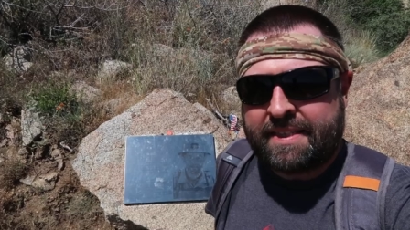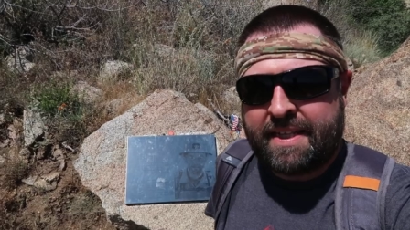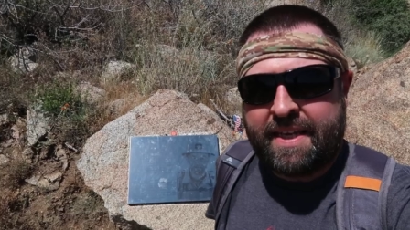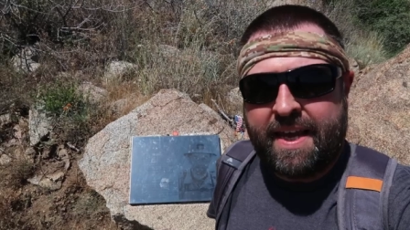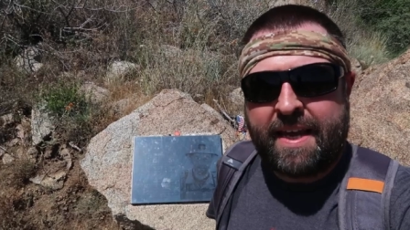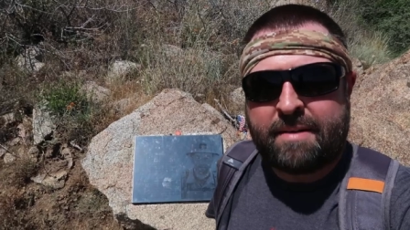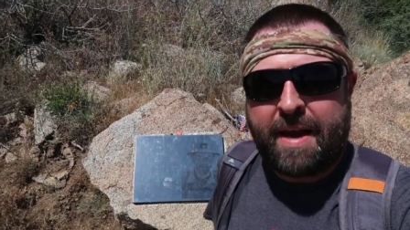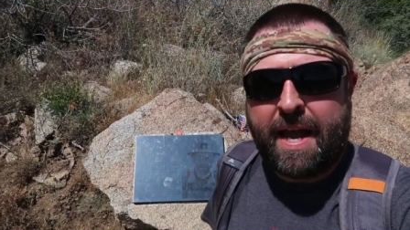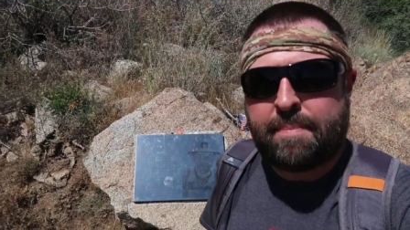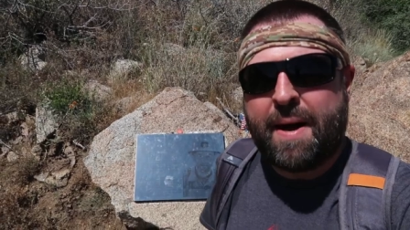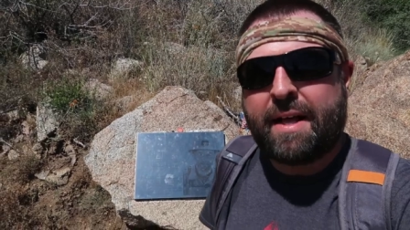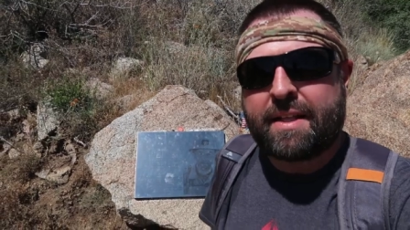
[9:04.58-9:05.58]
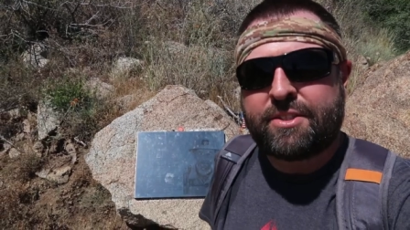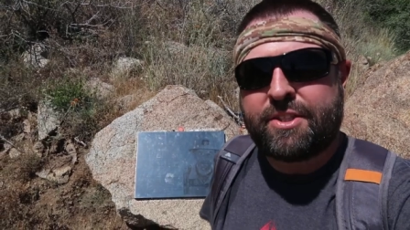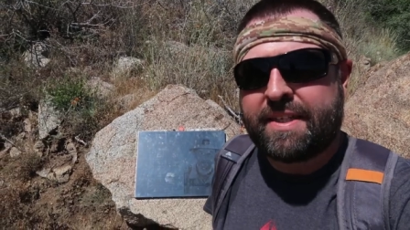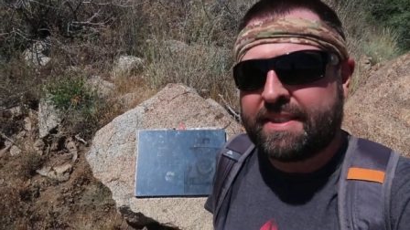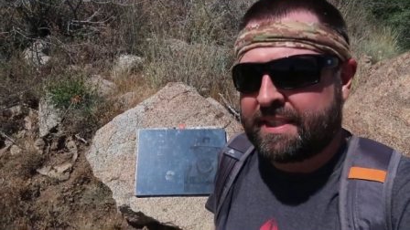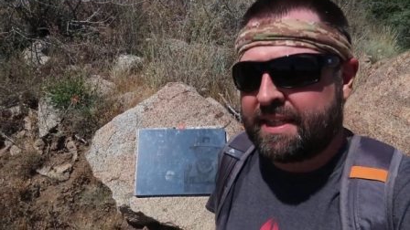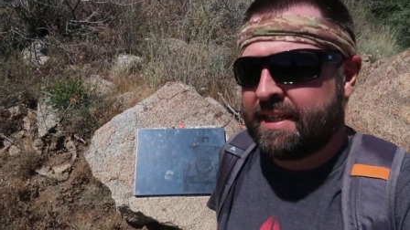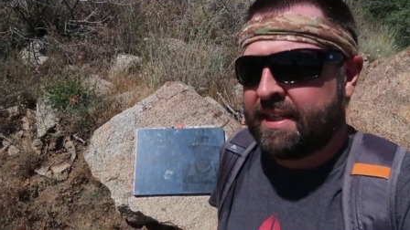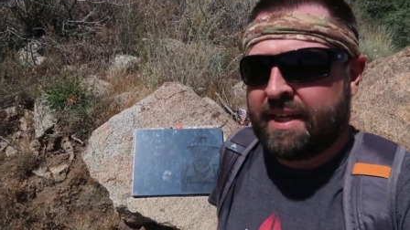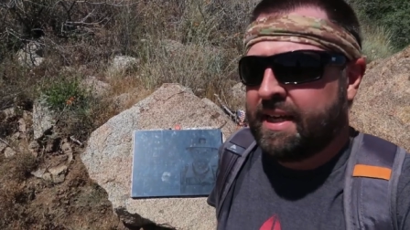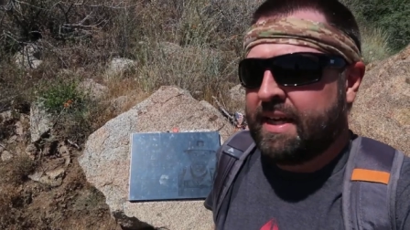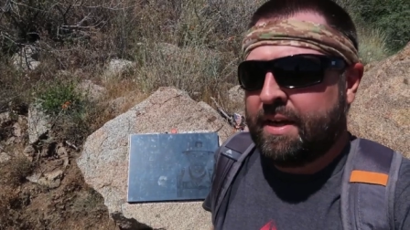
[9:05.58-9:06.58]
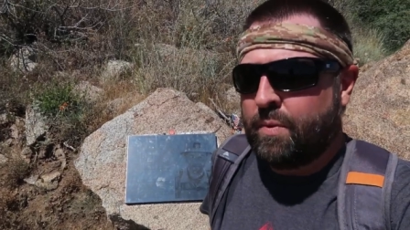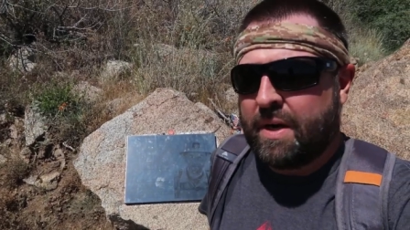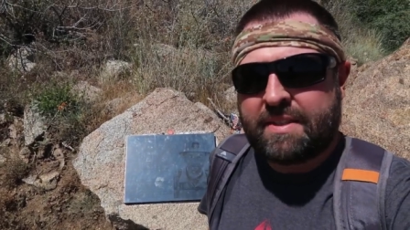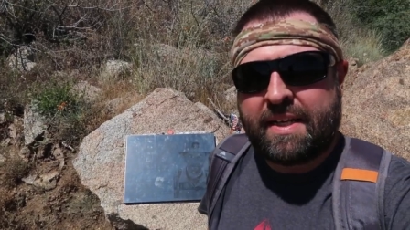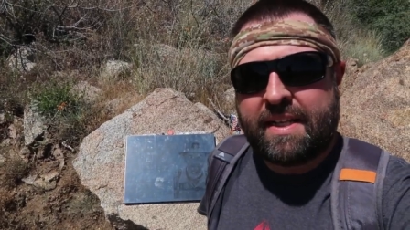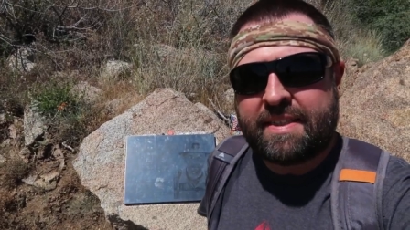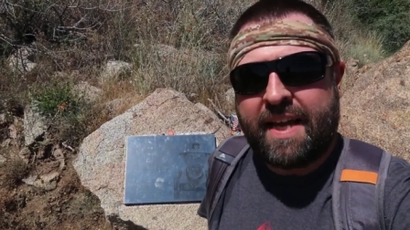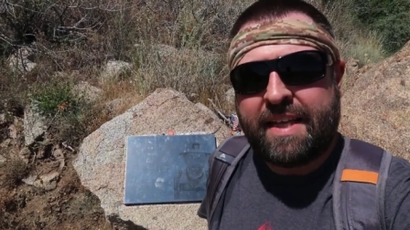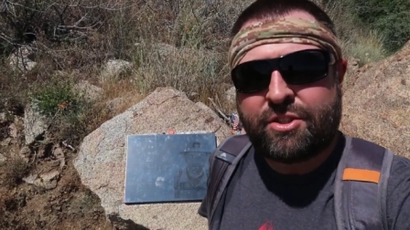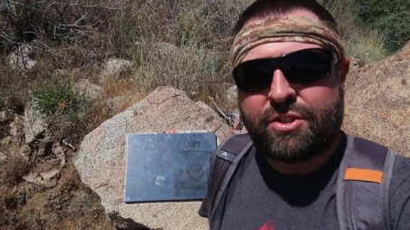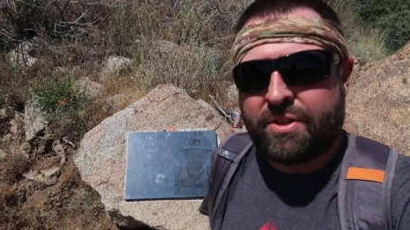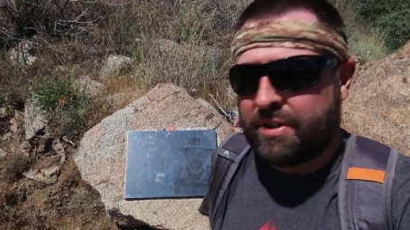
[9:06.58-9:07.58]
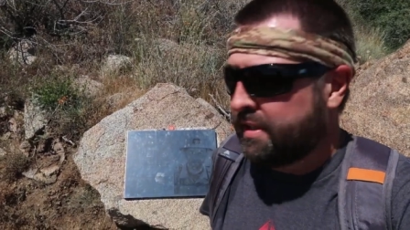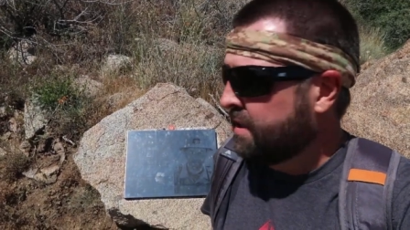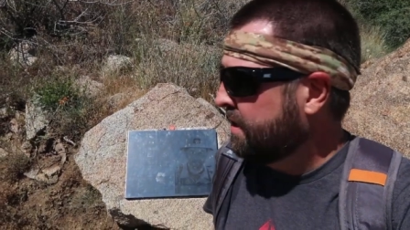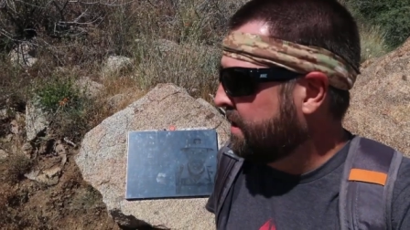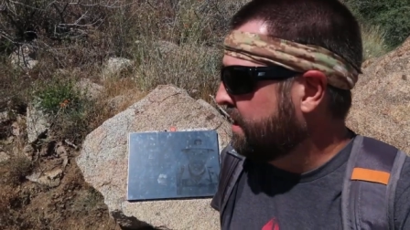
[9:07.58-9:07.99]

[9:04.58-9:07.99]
get to the end, my apologies. Wasn't intentional,